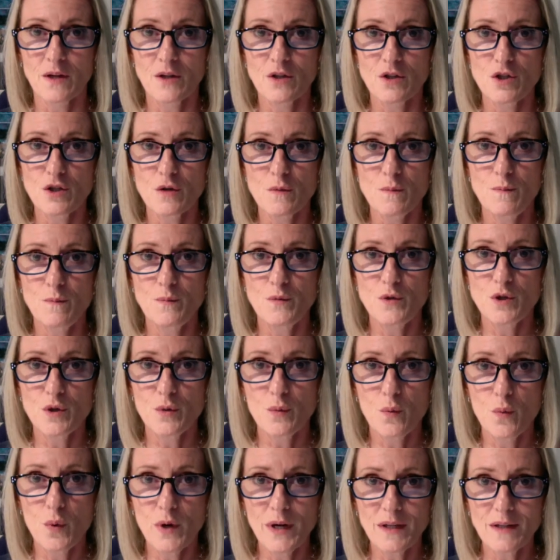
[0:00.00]
to
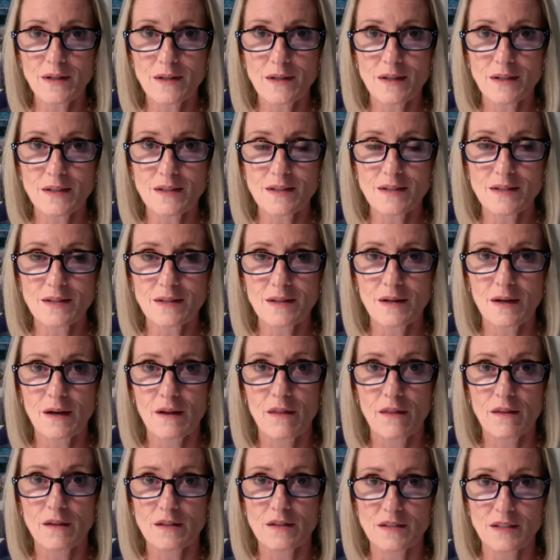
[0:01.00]
witness
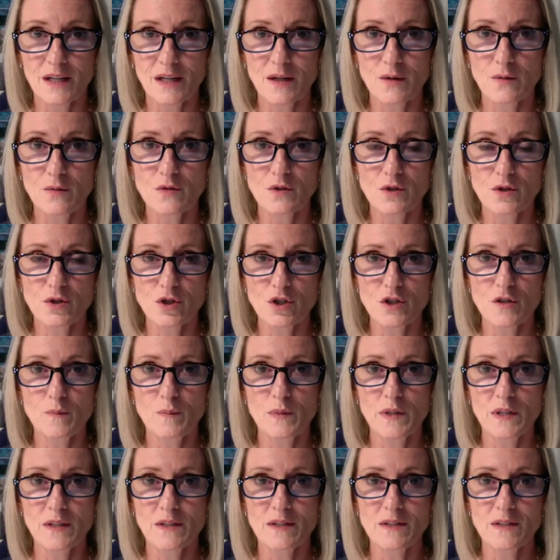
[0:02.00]
the sounds as just
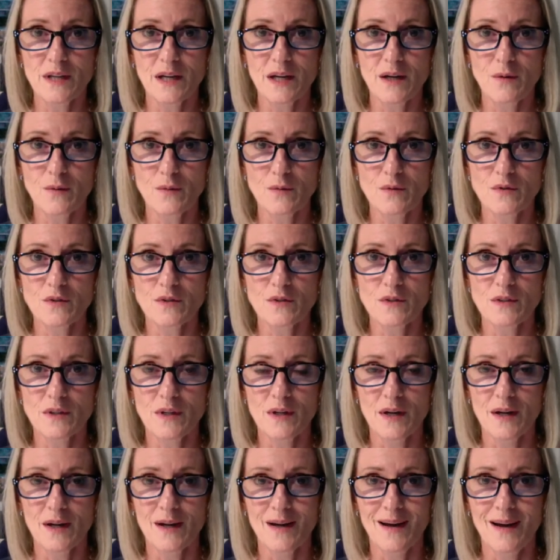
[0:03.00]
being sounds
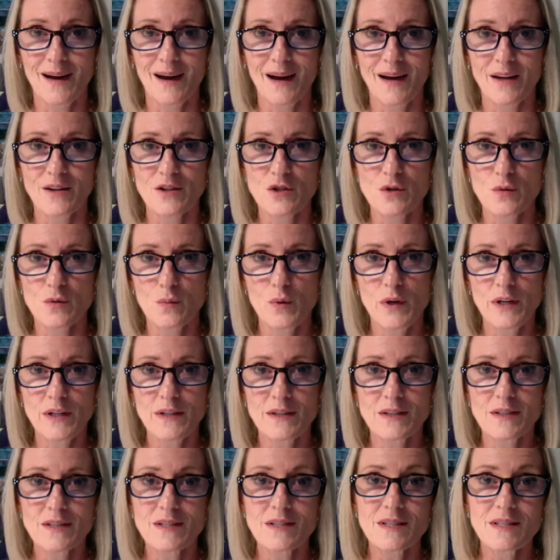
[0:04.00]
and to
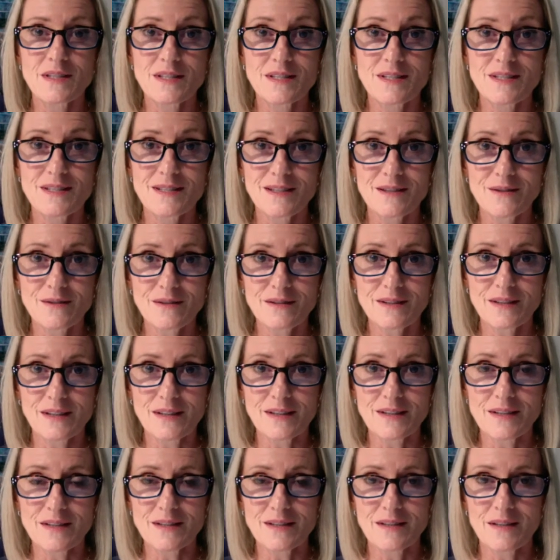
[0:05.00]
witness the
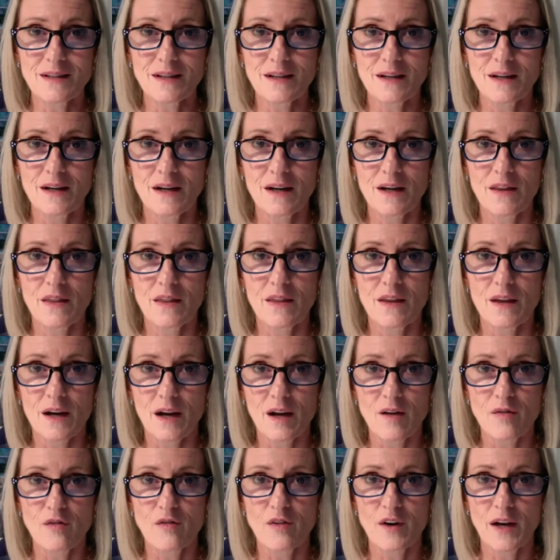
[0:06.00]
stillness that I
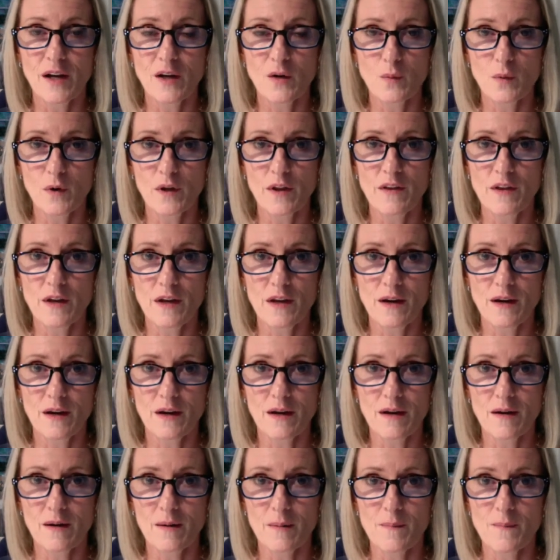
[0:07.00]
find within.
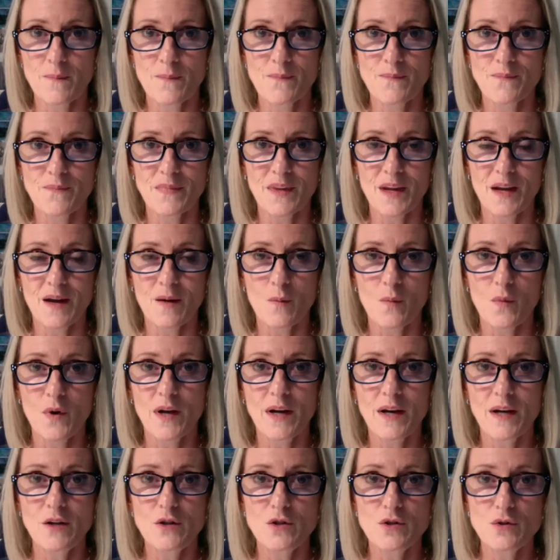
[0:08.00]
And when
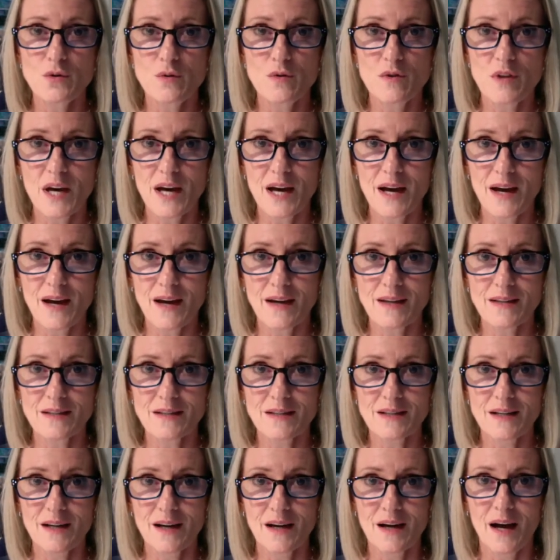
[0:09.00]
I do that,
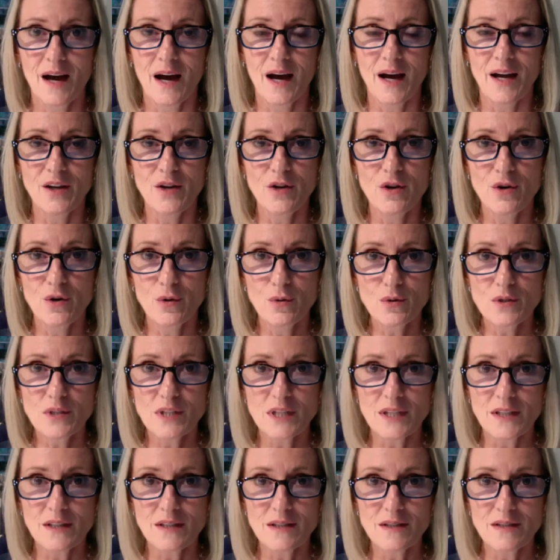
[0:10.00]
I
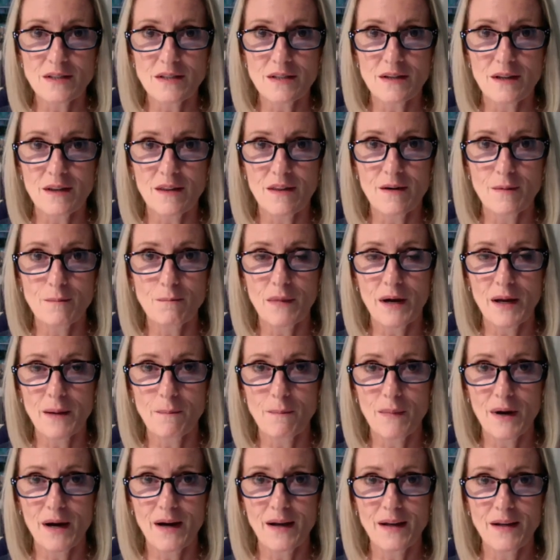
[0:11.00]
notice that my
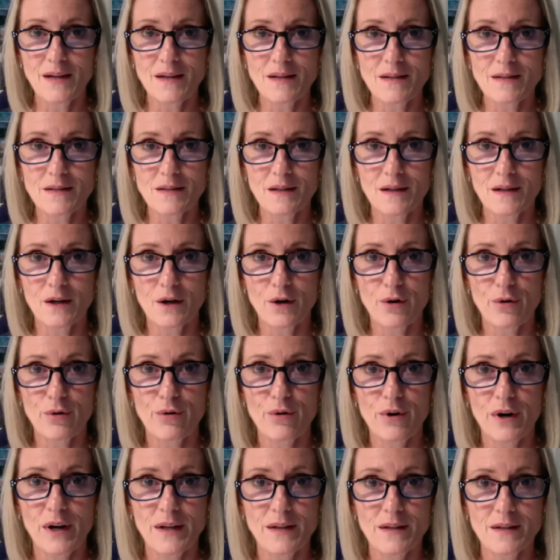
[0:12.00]
mind
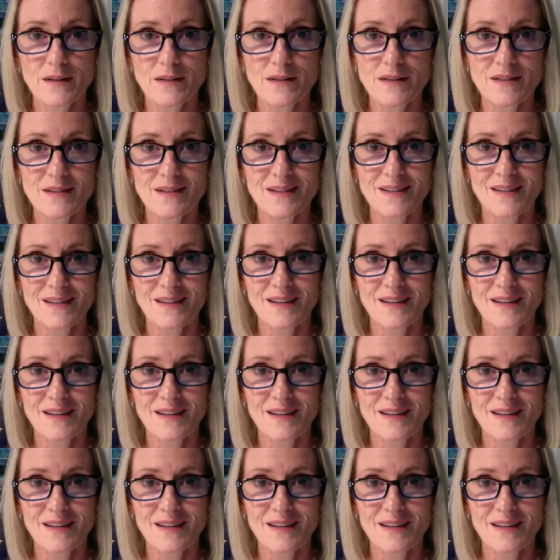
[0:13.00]
runs.